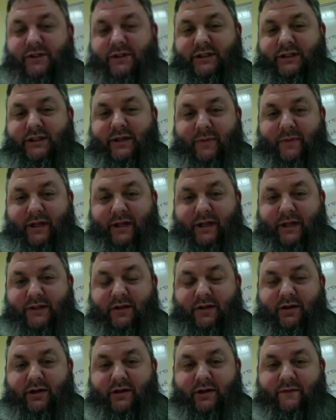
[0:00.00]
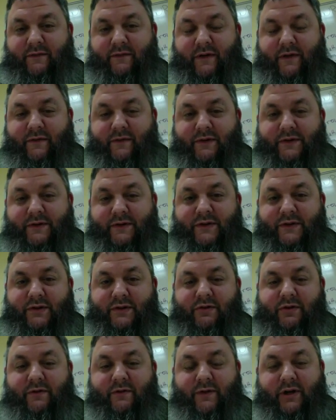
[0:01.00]
teammates here in
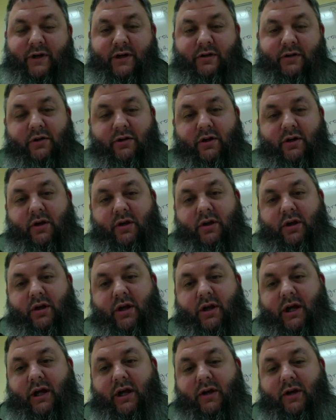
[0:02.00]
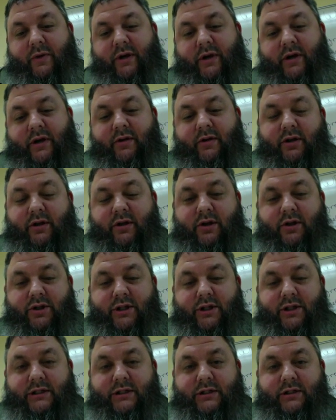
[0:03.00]
Fairfield-Sassoon Unified. We are the
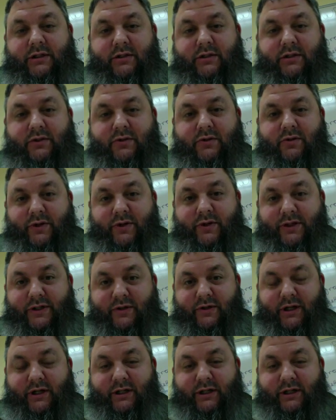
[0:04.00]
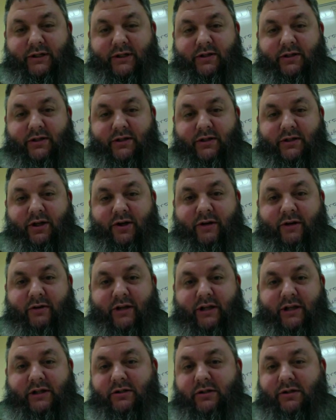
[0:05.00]
largest school district in Solano
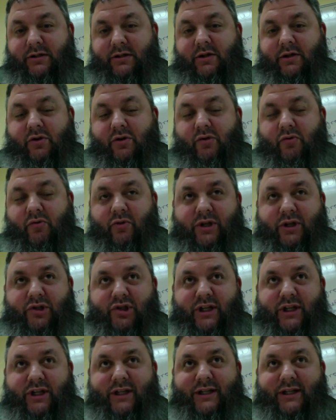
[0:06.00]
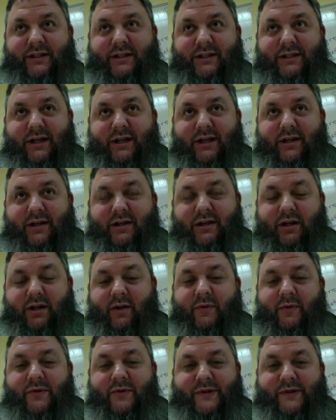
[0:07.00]
County, which is
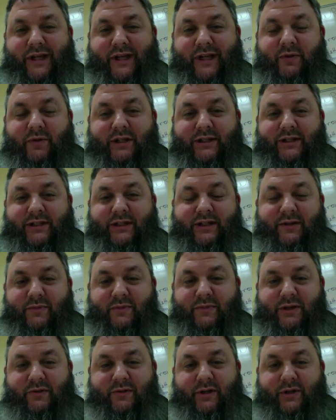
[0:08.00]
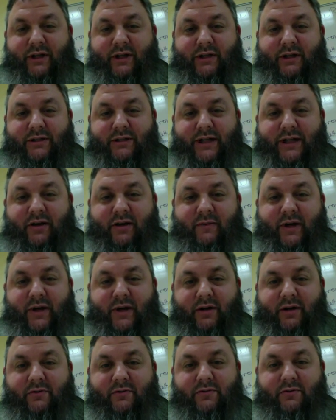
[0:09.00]
almost equidistant between
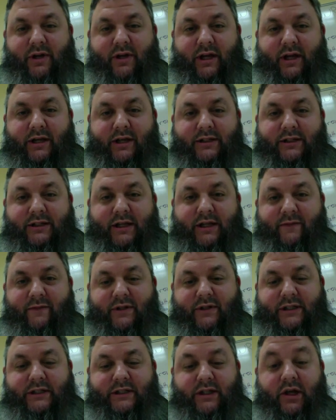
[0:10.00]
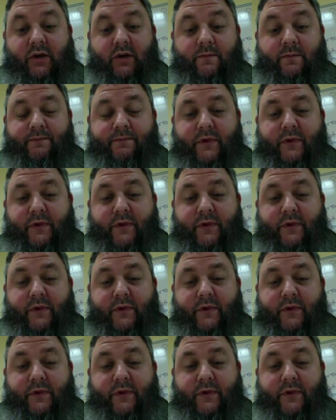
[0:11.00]
Sacramento and San Francisco.